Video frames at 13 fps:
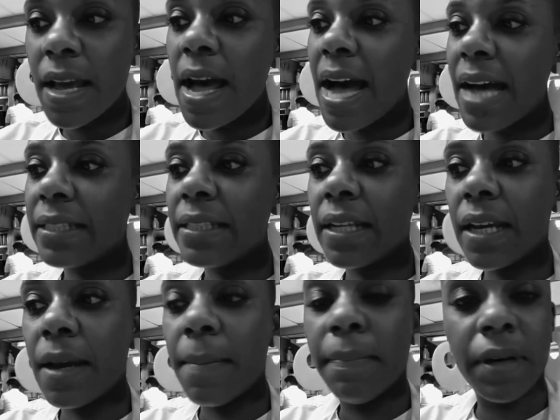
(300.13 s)
I
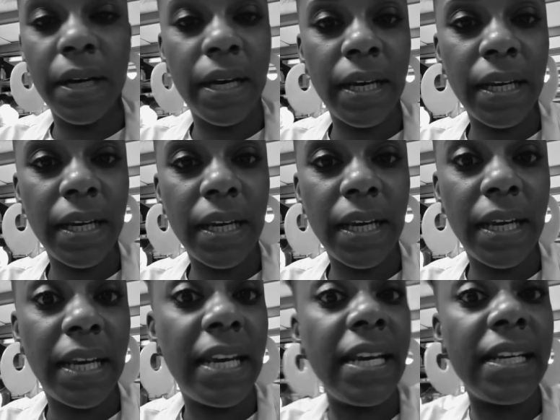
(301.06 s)
said, but
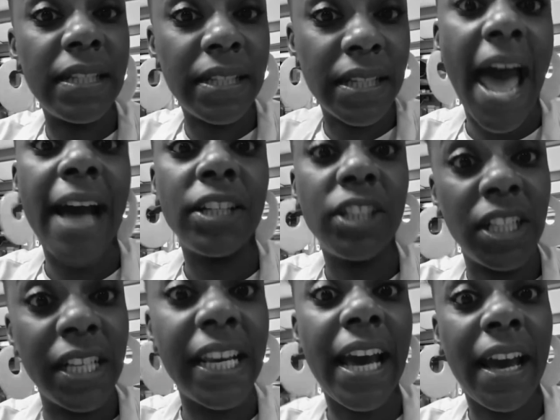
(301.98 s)
he actually
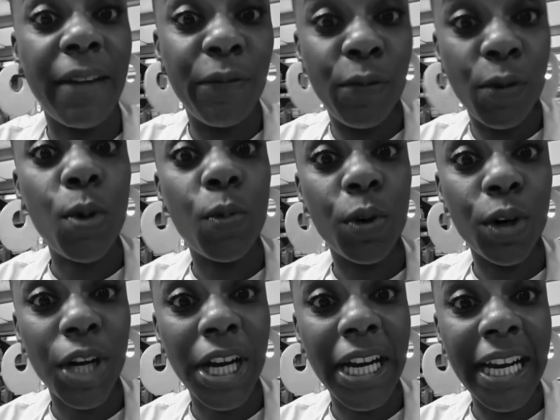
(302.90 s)
came
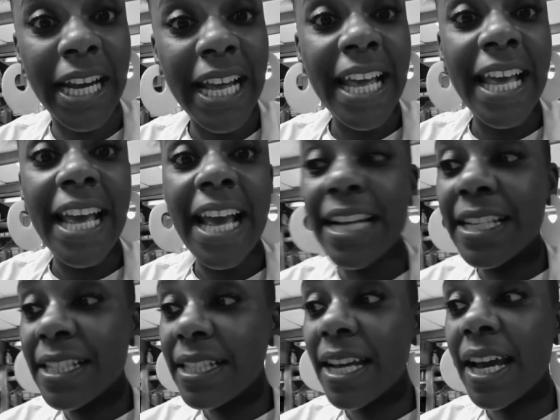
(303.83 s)
forward and
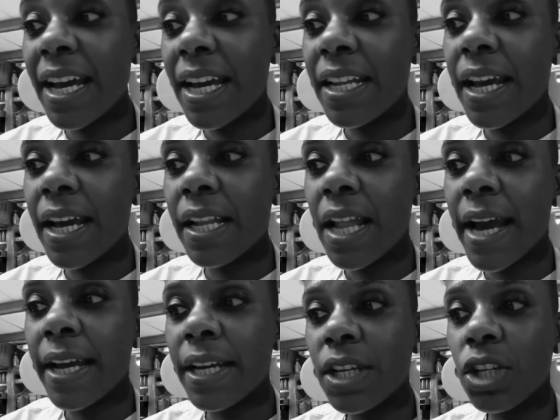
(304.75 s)
said that,
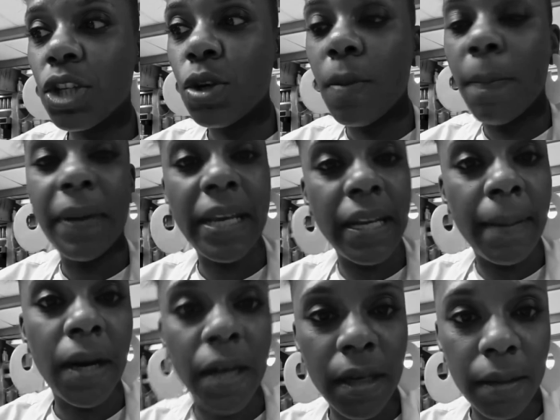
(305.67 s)
like, you beat him
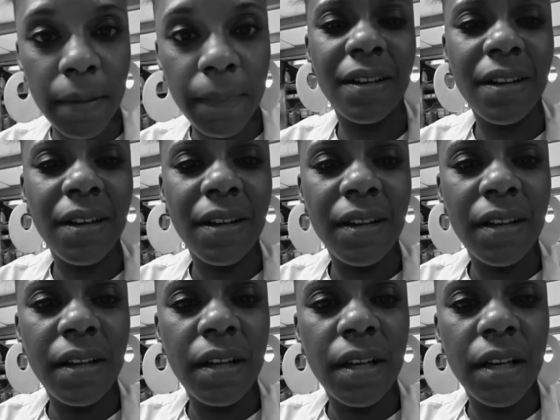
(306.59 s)
up.
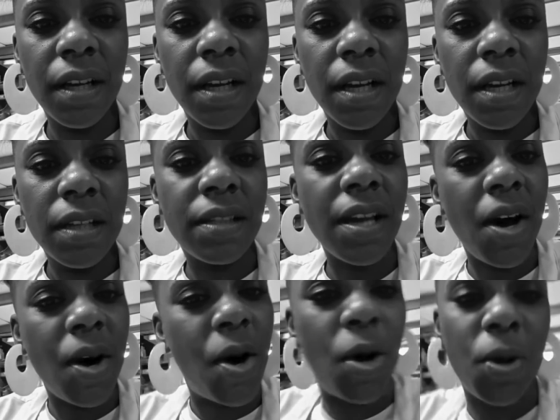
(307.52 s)

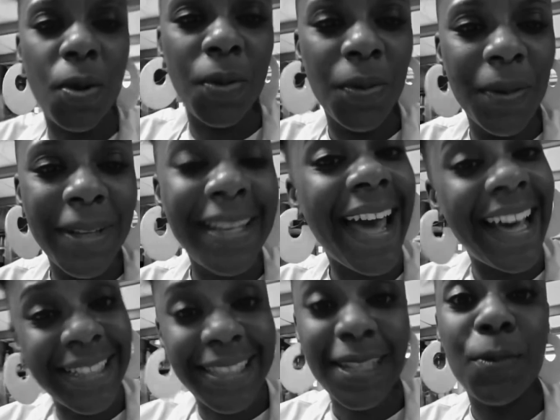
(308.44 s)
So,
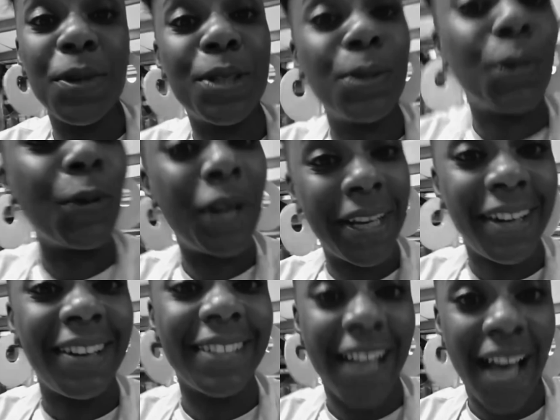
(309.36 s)
yes, it was real,
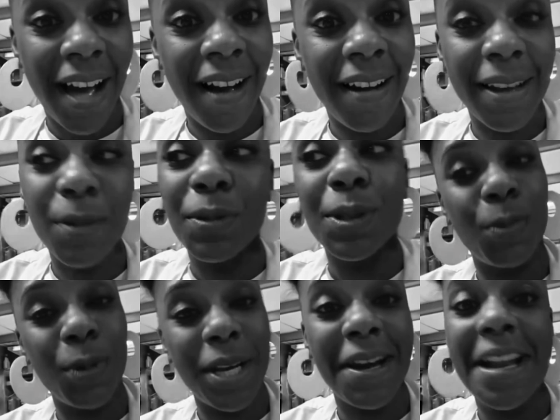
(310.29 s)
y'all. It was
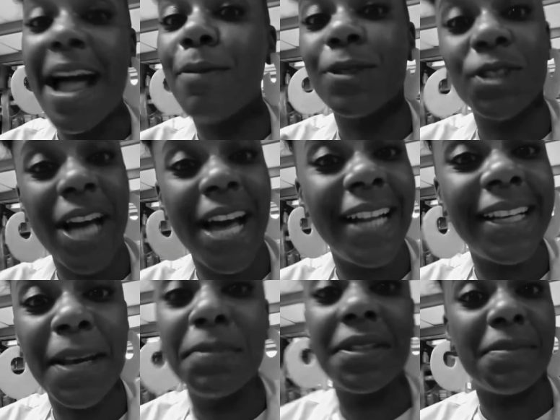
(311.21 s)
real. And I was trying to
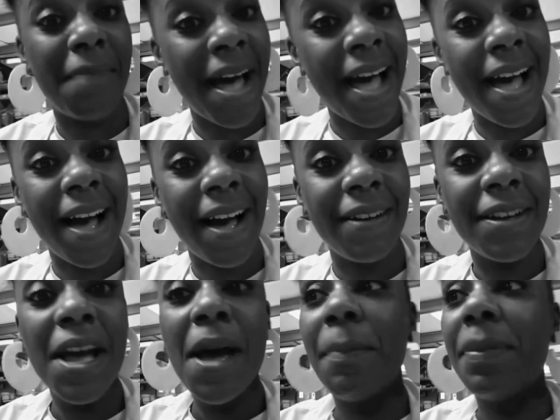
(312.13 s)
keep a smile
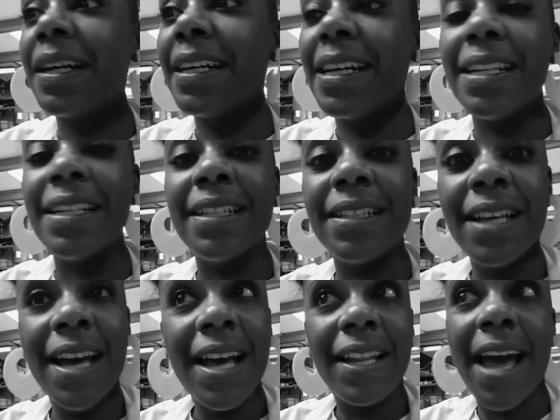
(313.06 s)
because,
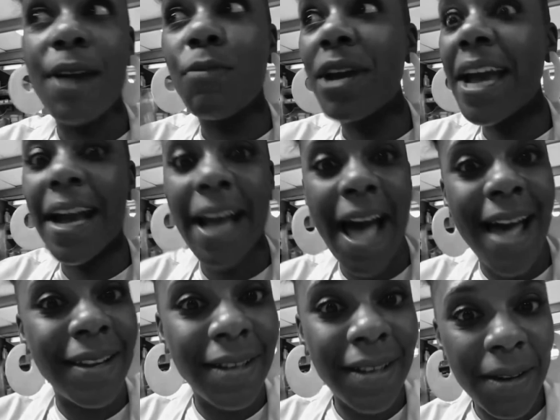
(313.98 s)
like, we had got
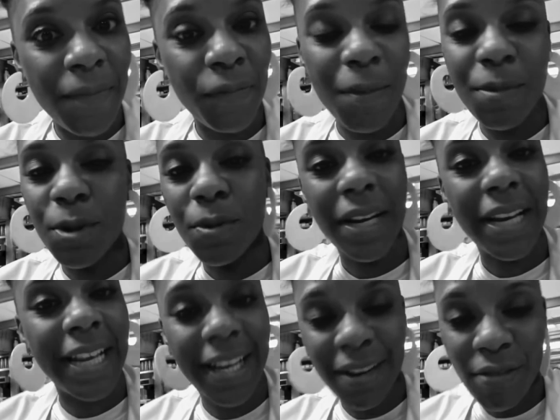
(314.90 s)
up from doing the
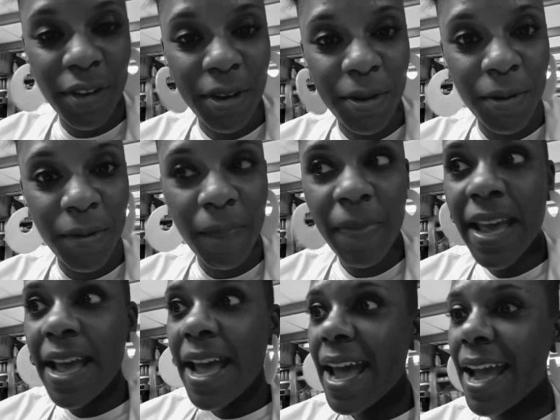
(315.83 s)
interview
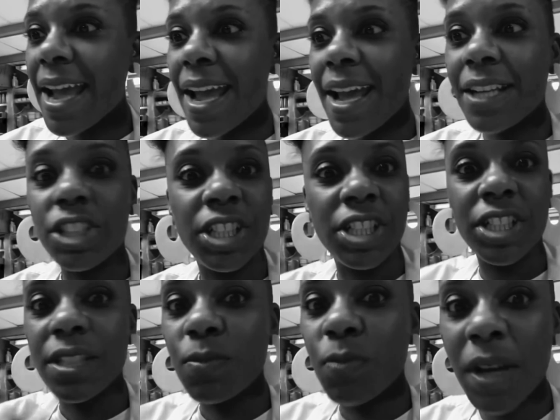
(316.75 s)
and she
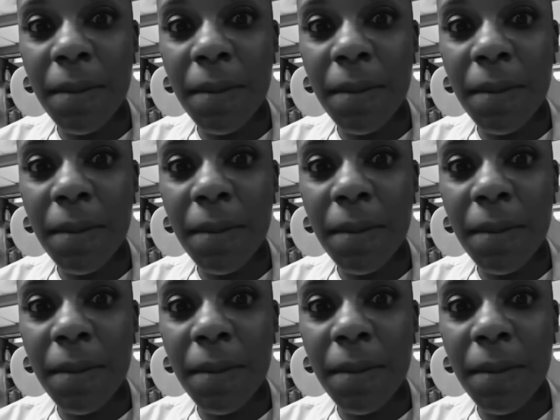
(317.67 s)
just went